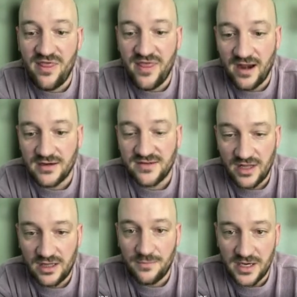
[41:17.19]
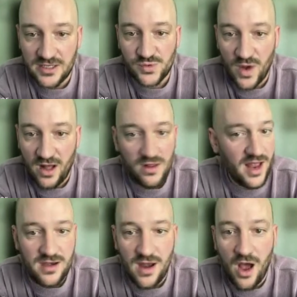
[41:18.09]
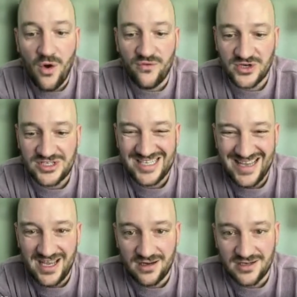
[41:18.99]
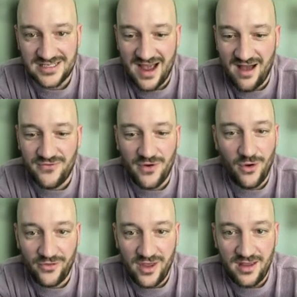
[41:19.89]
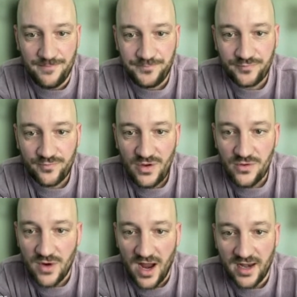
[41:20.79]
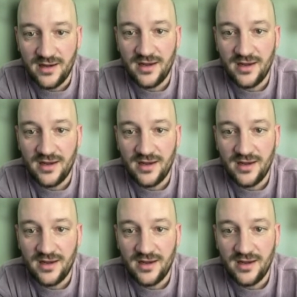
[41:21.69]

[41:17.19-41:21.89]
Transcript: their development as well and not overseeing your staff only, right?